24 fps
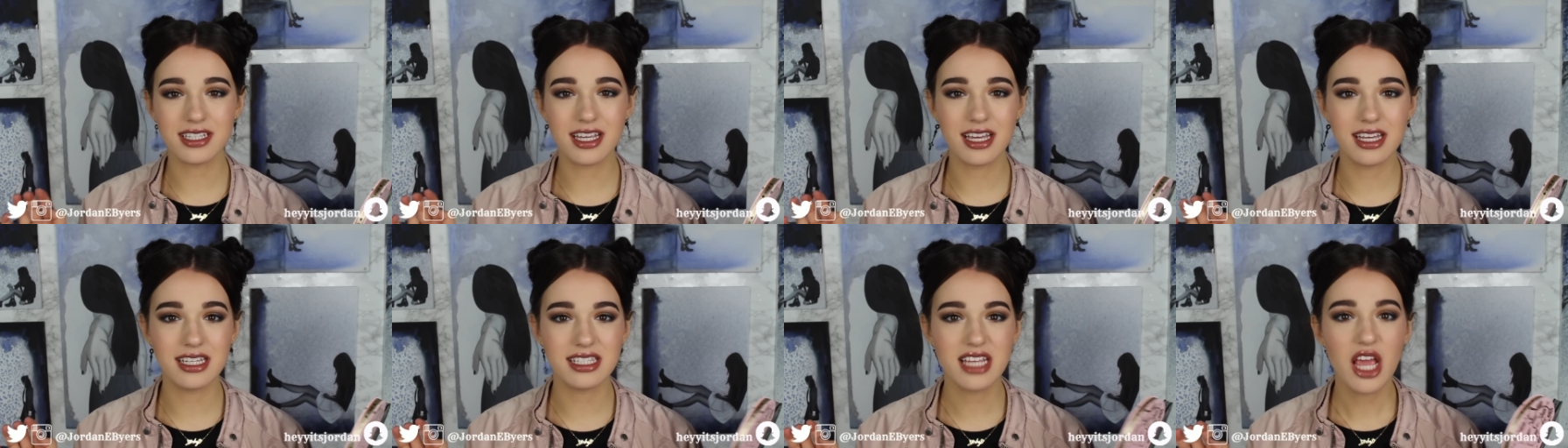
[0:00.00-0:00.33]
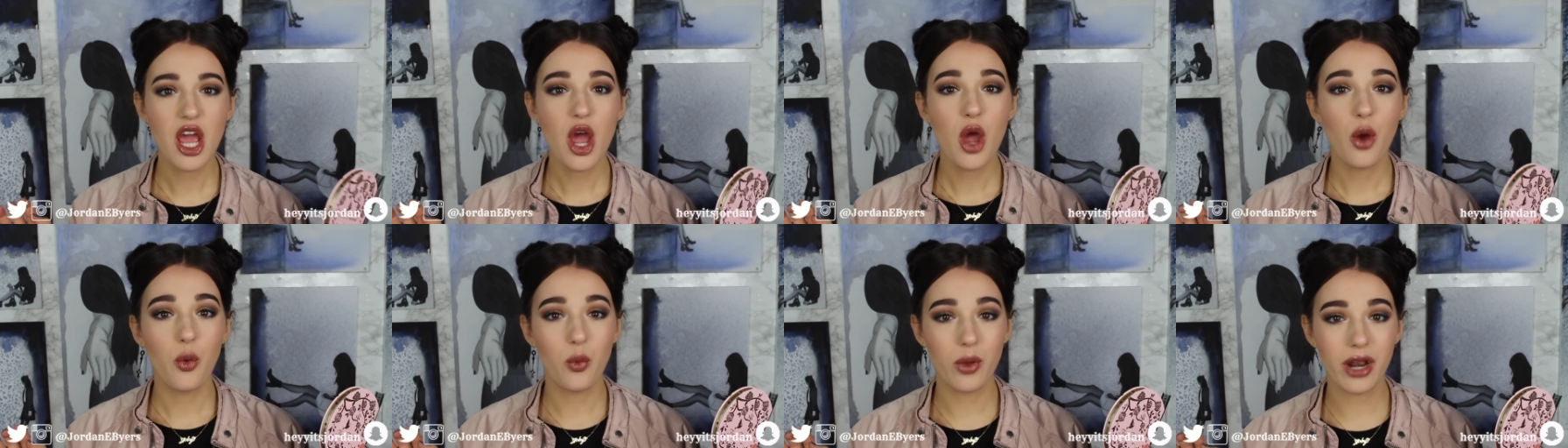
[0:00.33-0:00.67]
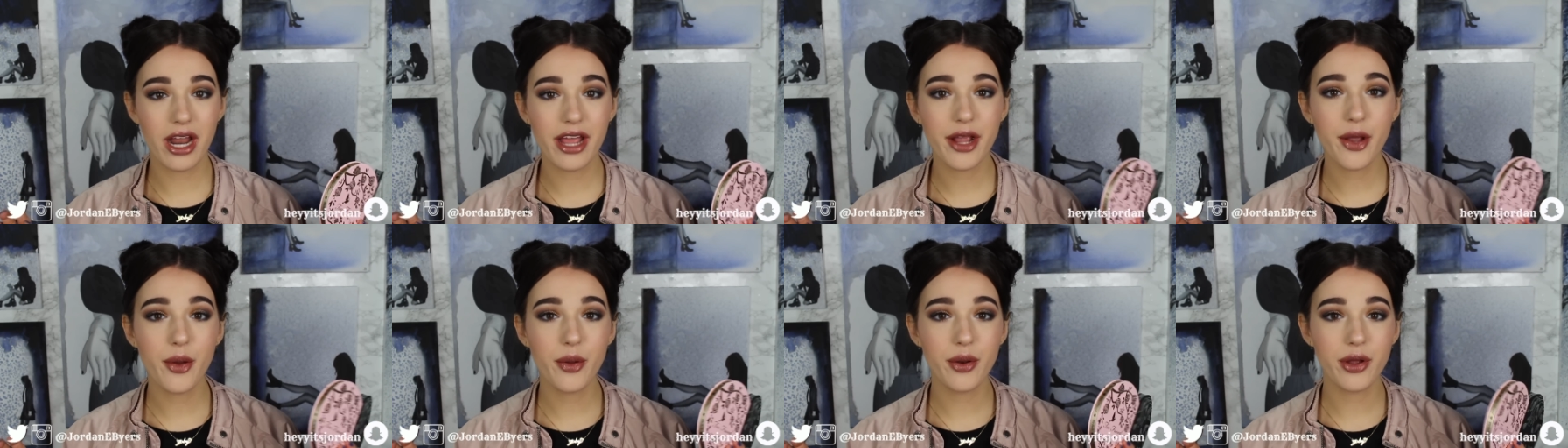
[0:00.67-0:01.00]
because when
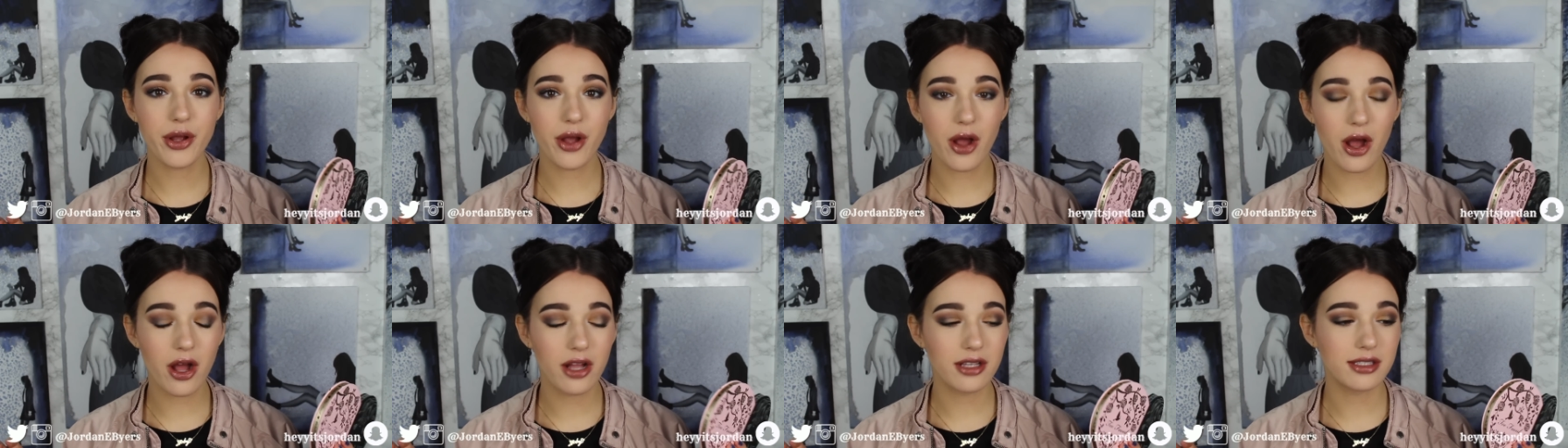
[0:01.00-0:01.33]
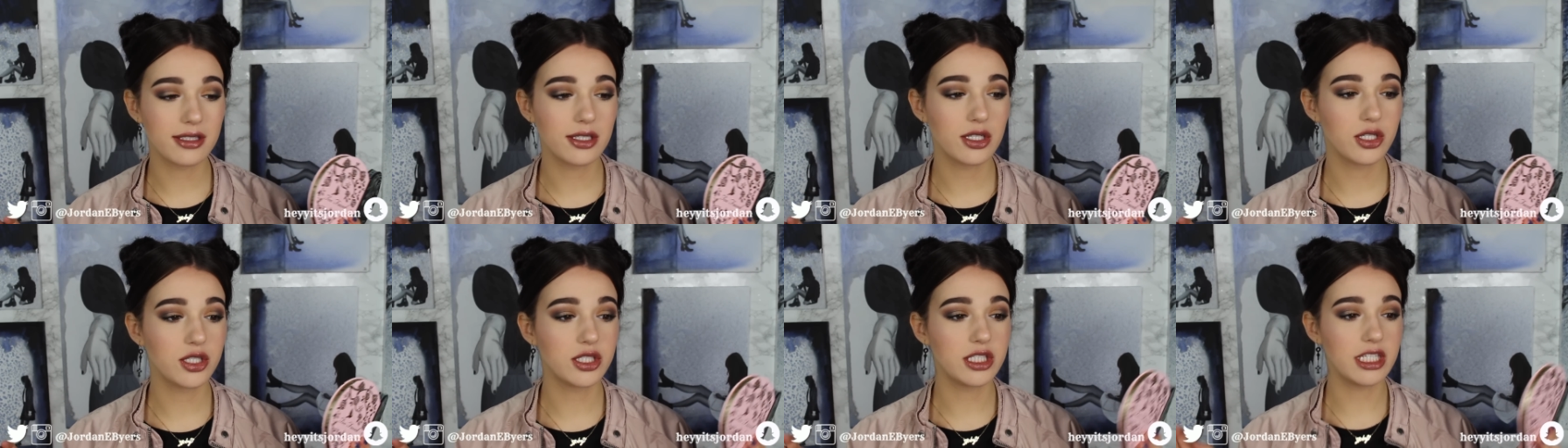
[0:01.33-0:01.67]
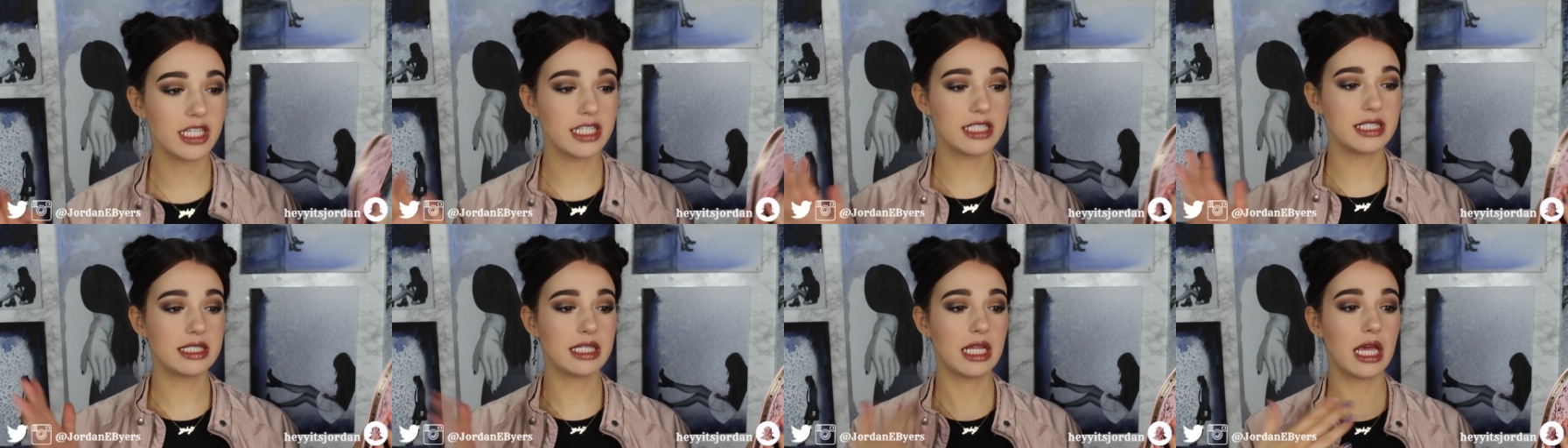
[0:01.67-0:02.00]
I go to concerts,
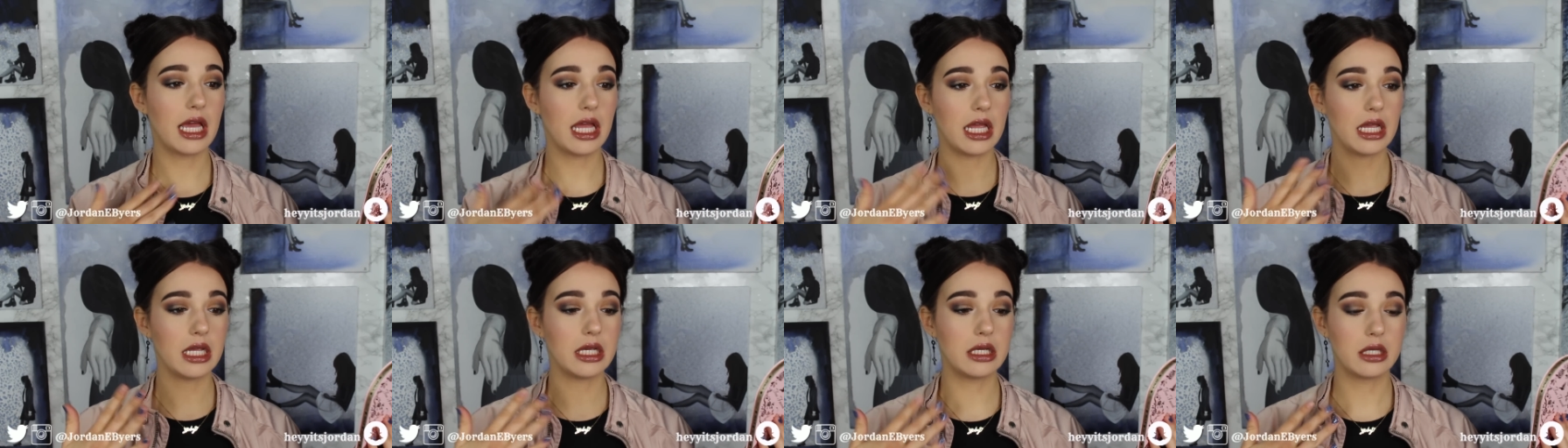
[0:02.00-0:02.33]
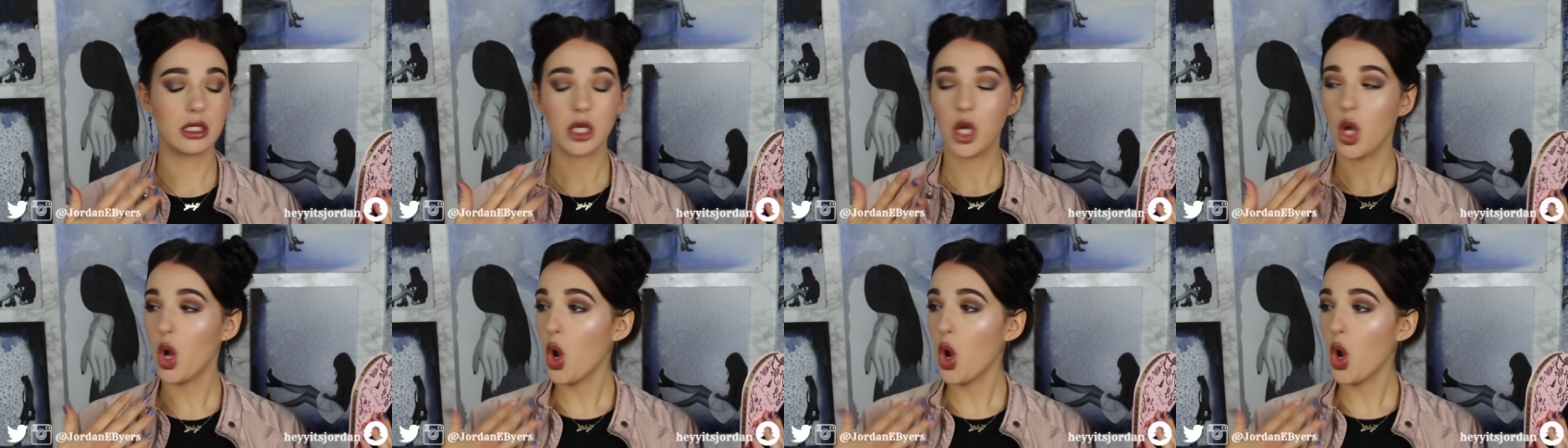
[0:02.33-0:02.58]
it's like,